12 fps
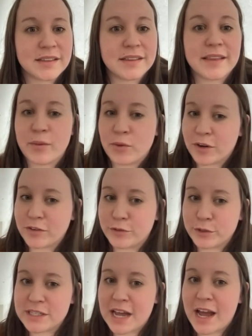They work
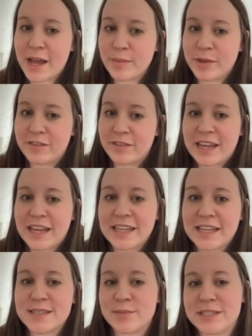full time, but if they can
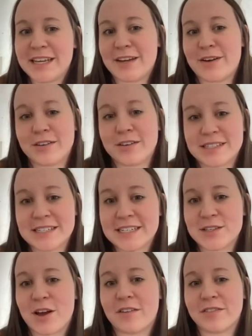get some days
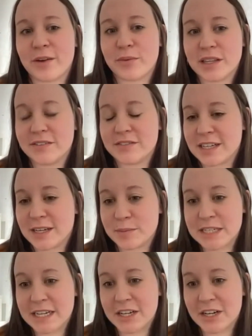off, they would love to come
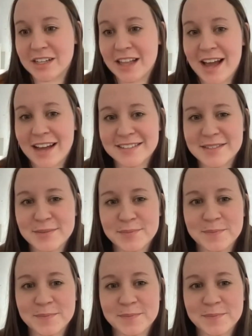take your class.